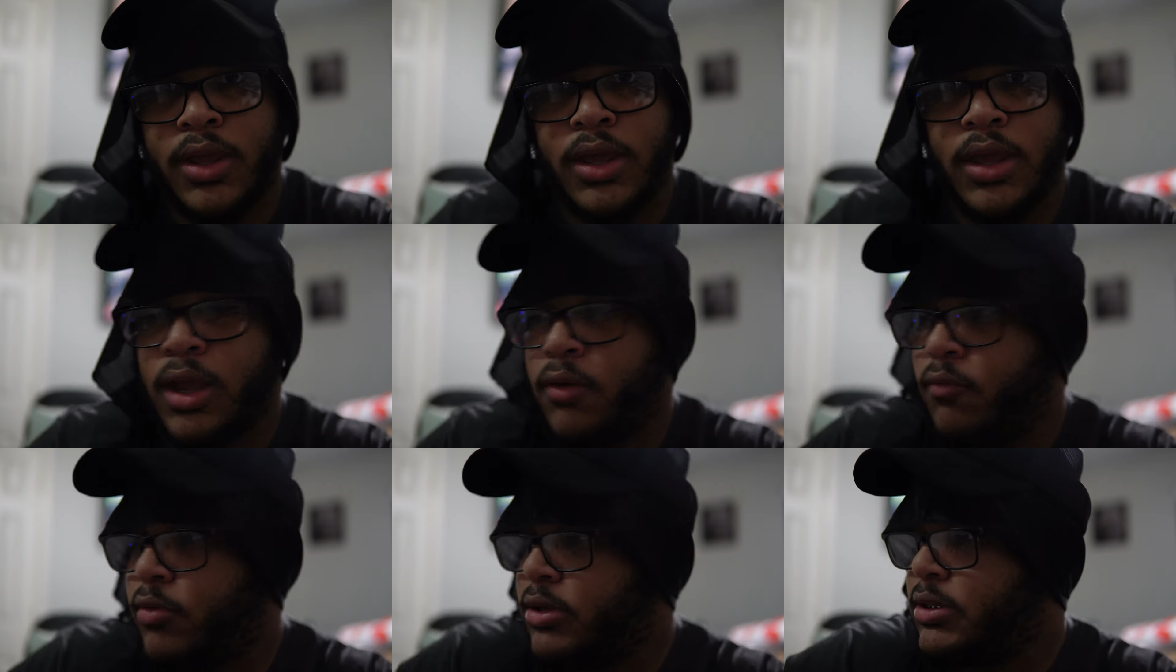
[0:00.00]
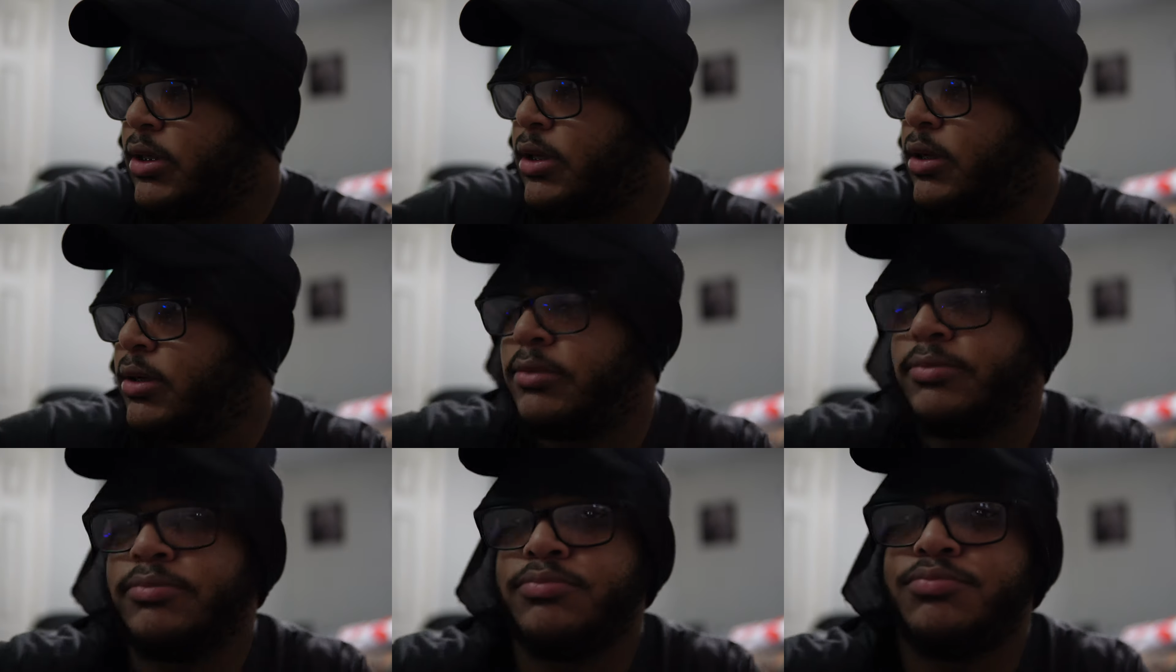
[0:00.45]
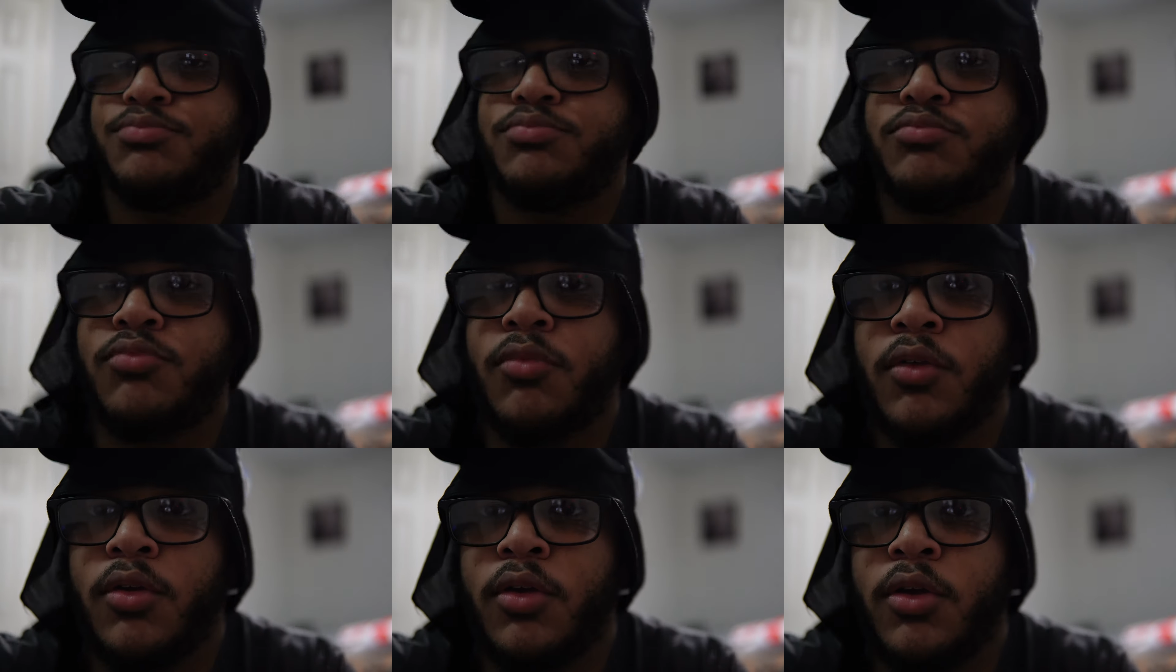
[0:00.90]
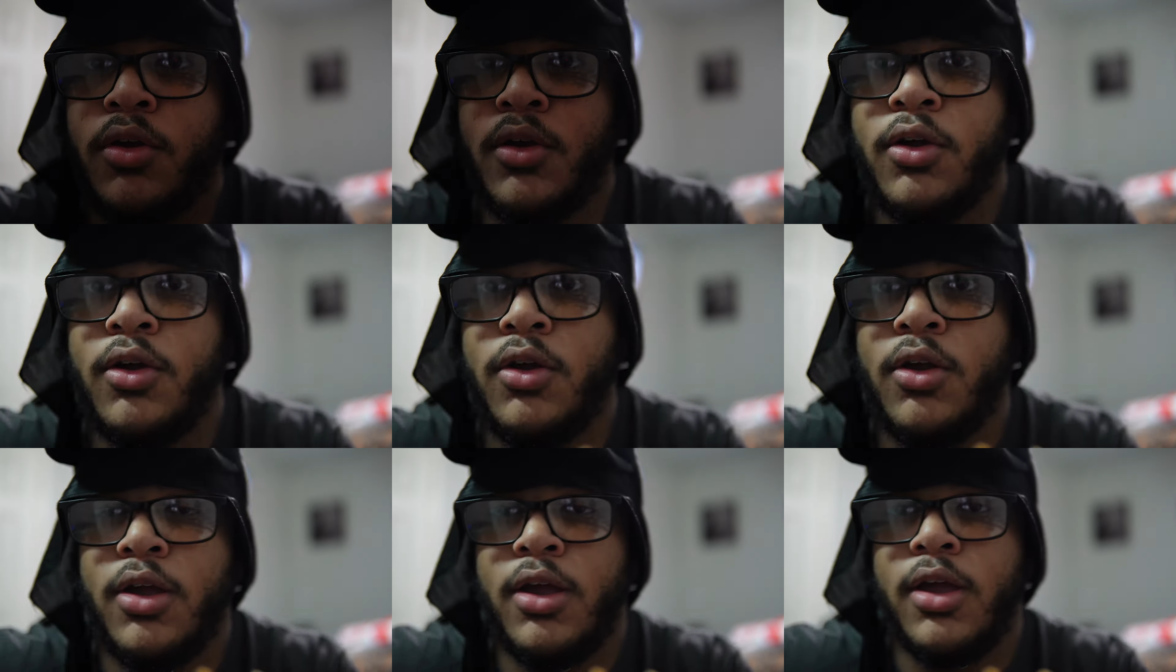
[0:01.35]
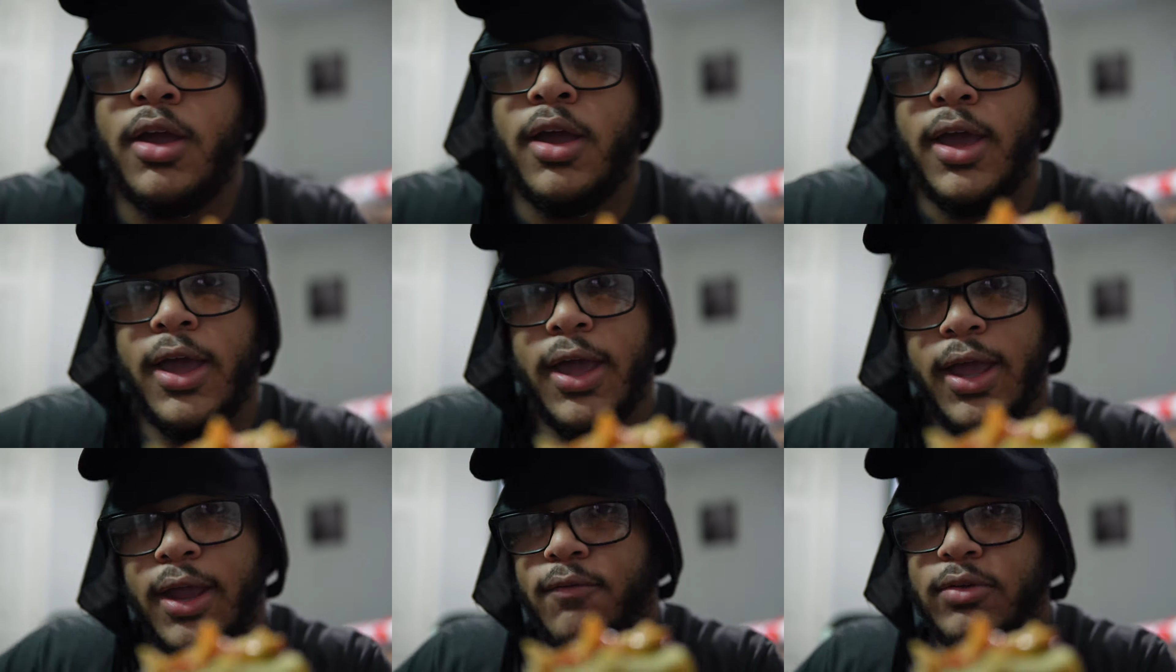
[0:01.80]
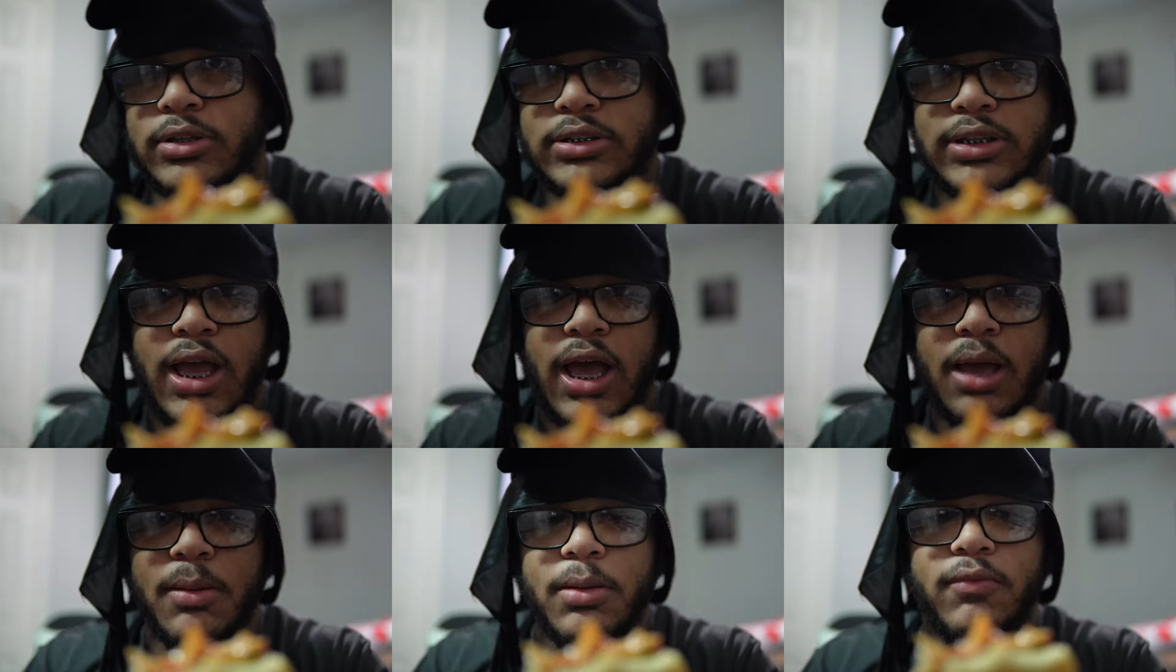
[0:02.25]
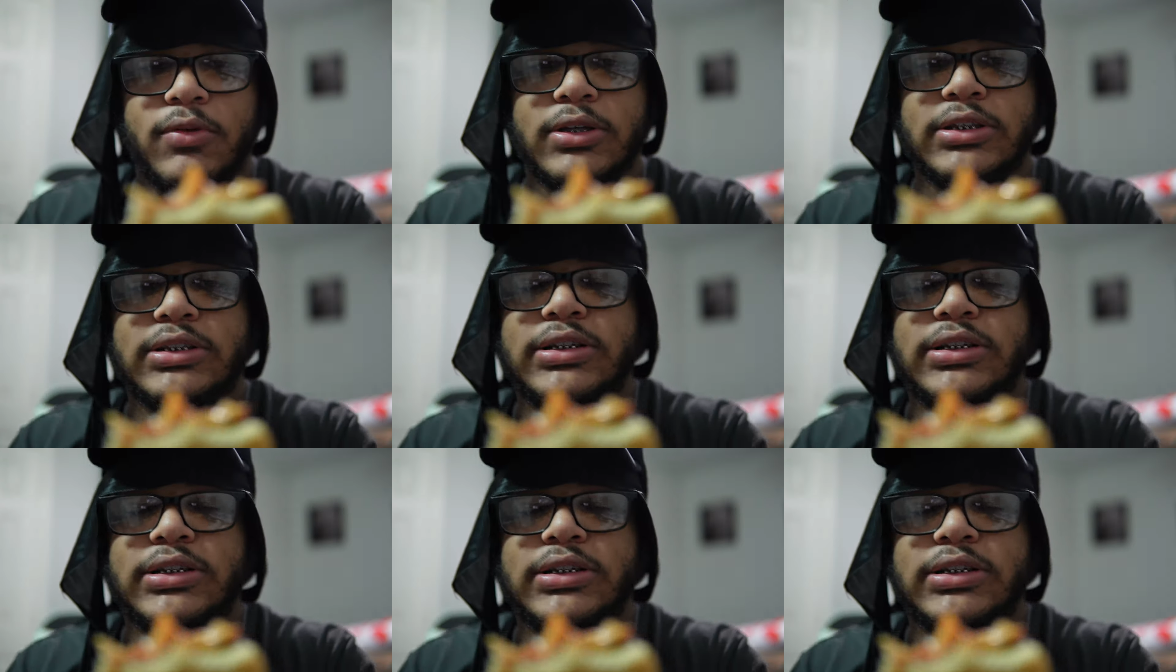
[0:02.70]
Every time. I will not. Every time, every